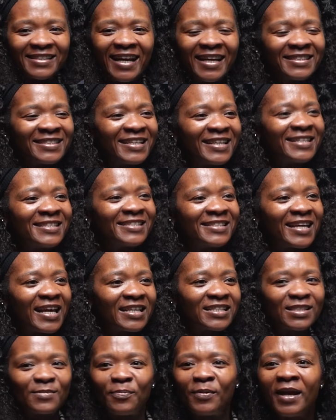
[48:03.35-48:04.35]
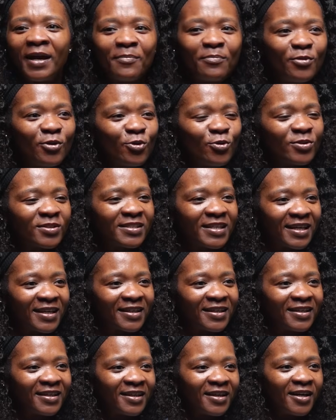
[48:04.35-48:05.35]
light incense, play
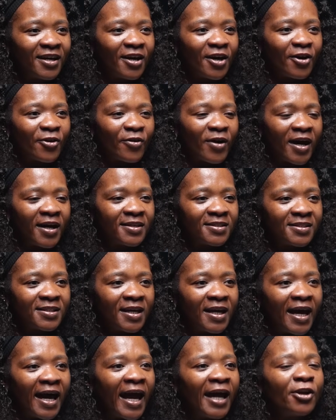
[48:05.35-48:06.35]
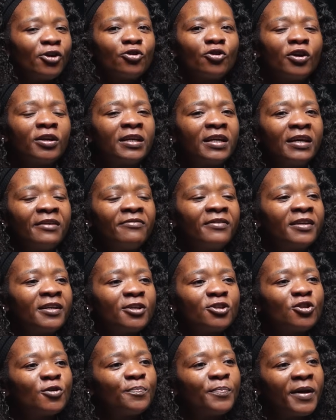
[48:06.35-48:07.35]
music. Right? And you don't even
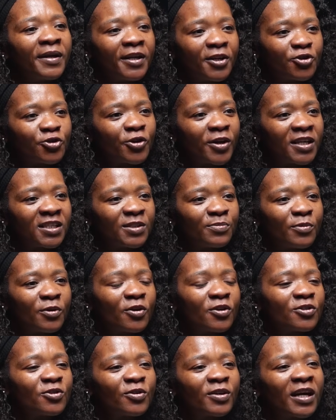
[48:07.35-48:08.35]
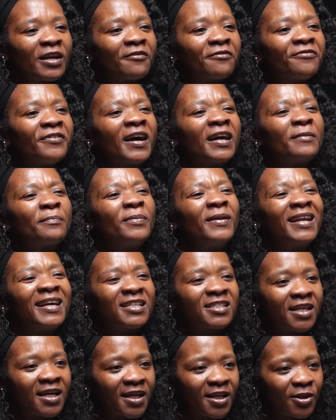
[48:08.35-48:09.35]
need to penetrate, because you can find
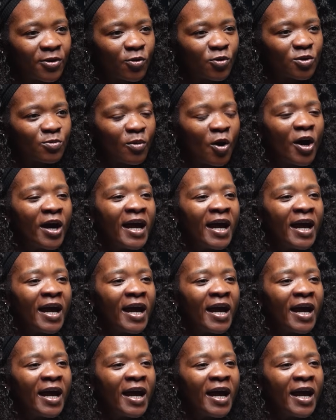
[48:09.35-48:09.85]
pleasure in those.